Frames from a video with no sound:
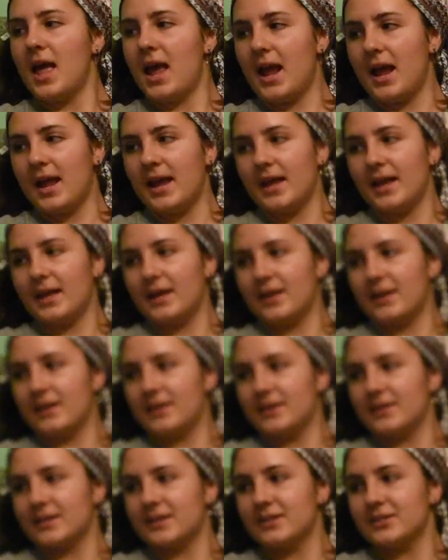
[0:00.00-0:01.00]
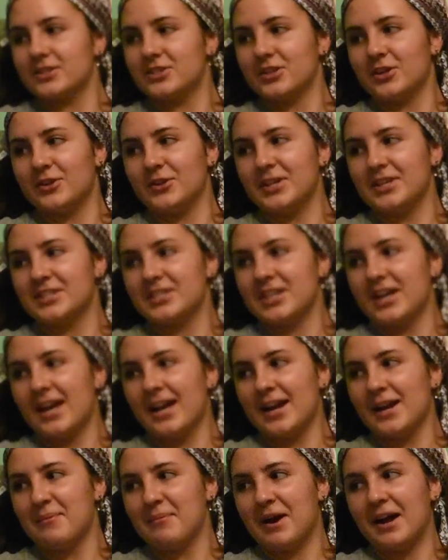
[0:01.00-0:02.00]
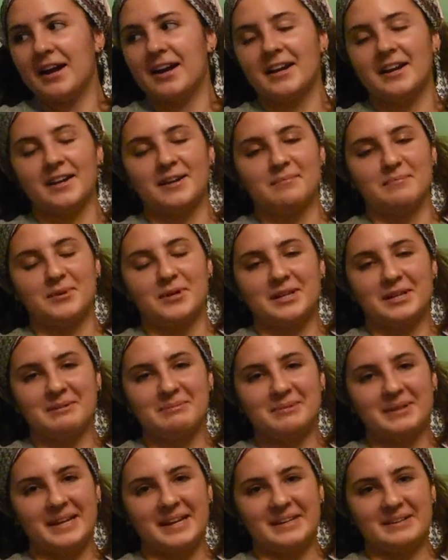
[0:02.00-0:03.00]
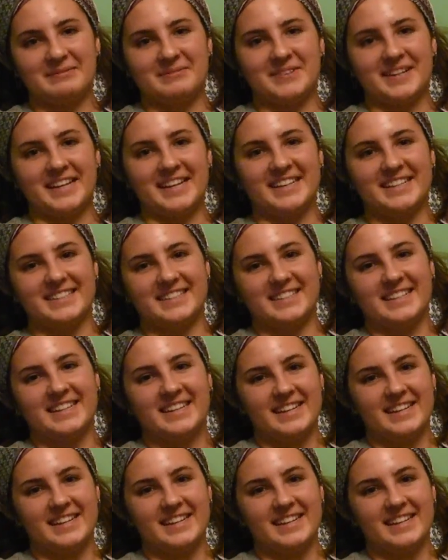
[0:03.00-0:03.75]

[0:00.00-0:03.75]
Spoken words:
And so this time I'm putting a plan in place